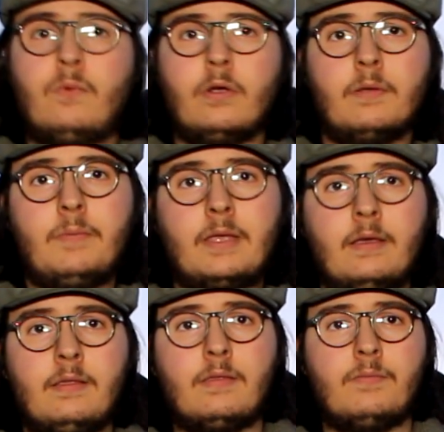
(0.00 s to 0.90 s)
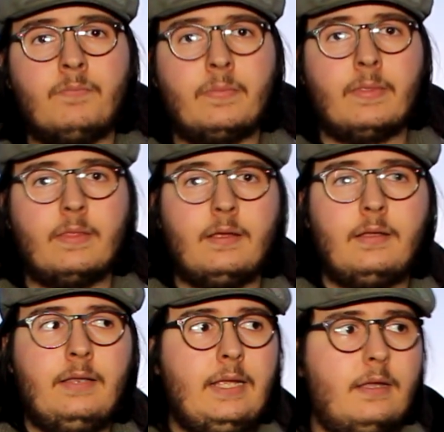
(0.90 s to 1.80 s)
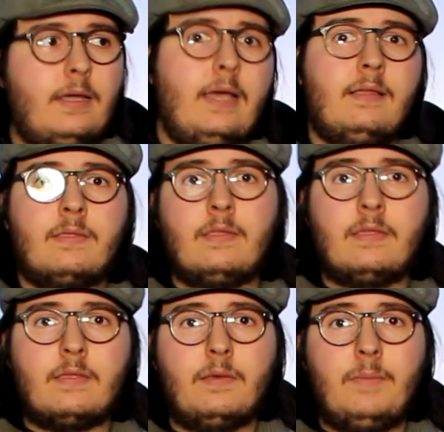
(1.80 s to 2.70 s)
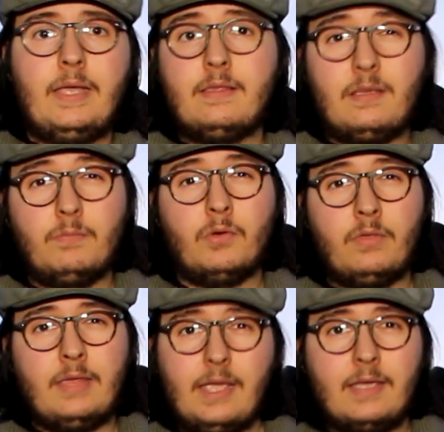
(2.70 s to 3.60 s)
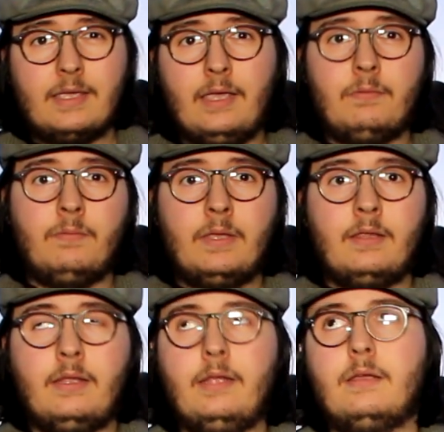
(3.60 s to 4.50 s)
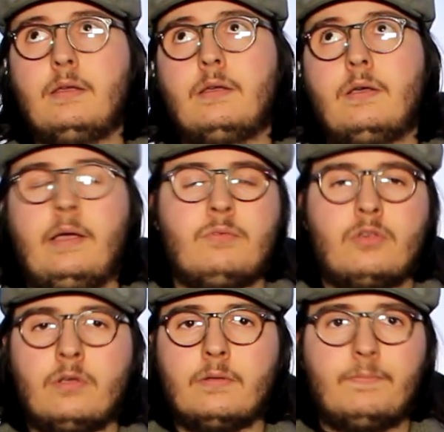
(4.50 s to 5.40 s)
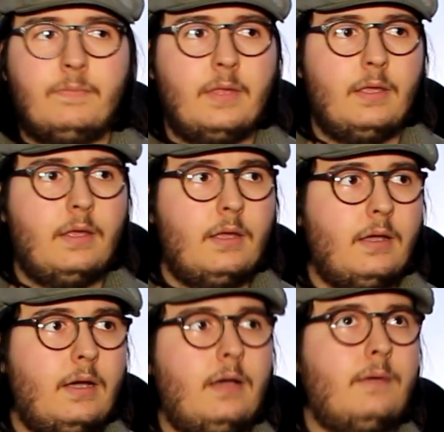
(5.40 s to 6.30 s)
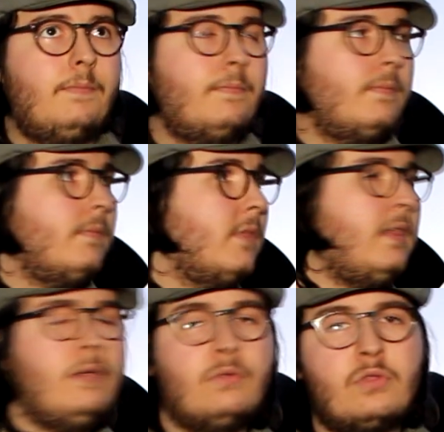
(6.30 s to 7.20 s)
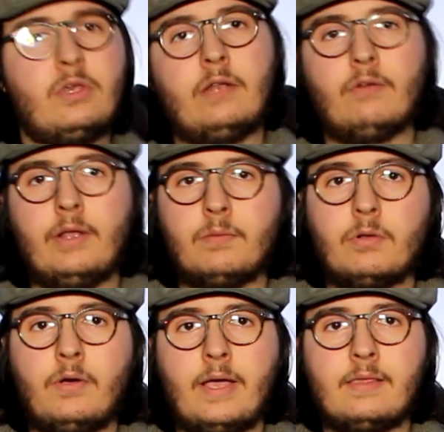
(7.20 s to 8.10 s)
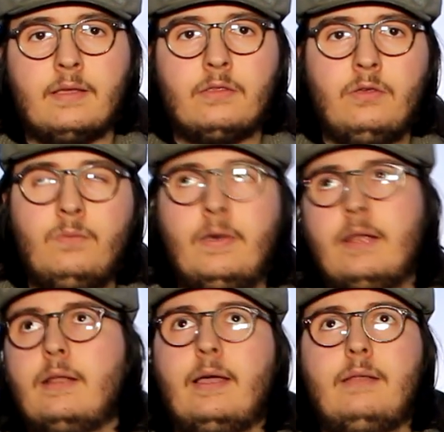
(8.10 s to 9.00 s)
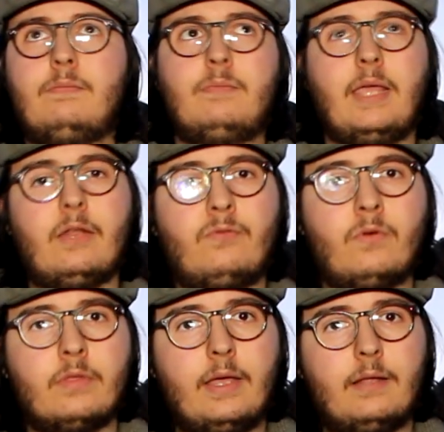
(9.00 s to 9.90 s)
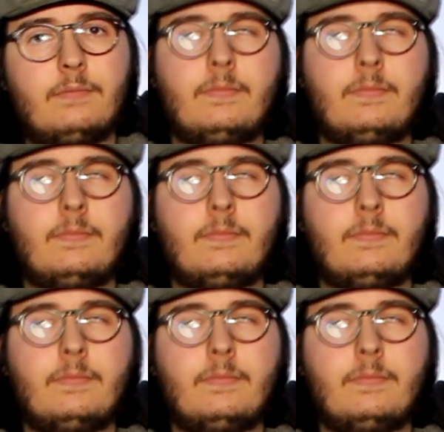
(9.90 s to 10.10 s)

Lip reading: work because Nina has this amazing mosaic capability. I'm sure Sequence Generator Pro has that too, but I can't afford that.